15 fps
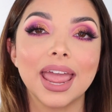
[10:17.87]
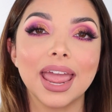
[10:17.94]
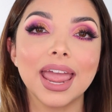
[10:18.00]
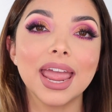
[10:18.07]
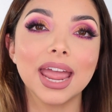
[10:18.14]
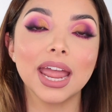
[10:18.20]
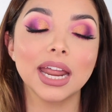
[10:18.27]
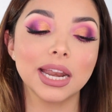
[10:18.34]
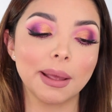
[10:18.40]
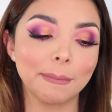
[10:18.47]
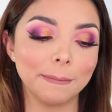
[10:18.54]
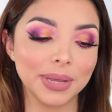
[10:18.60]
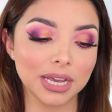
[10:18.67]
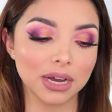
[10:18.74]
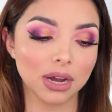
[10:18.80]
and
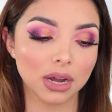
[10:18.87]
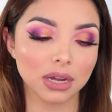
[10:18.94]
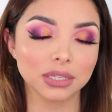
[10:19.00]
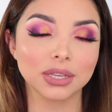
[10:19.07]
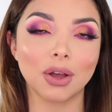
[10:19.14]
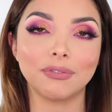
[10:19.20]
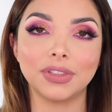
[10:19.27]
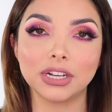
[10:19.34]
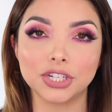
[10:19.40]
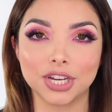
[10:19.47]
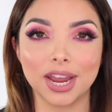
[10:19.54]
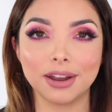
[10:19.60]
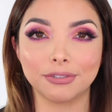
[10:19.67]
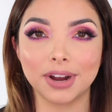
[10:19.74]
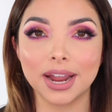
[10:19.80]
because of the
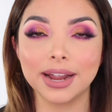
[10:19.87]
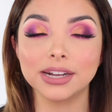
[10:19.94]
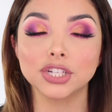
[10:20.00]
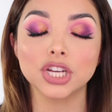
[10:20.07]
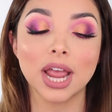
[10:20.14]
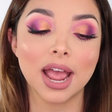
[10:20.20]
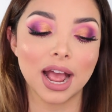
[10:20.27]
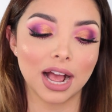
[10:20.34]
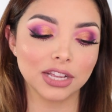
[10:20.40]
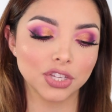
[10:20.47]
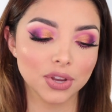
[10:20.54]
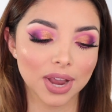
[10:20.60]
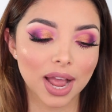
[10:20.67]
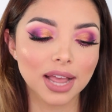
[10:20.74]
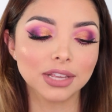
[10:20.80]
shade range. As
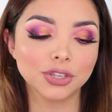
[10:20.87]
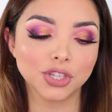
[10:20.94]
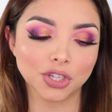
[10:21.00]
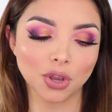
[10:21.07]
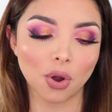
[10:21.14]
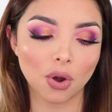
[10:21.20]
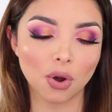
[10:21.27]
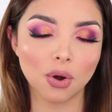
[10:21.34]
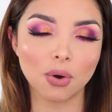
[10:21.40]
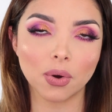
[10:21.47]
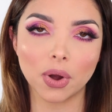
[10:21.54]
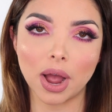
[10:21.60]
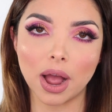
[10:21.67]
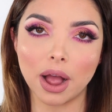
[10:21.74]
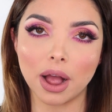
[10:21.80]
you guys saw,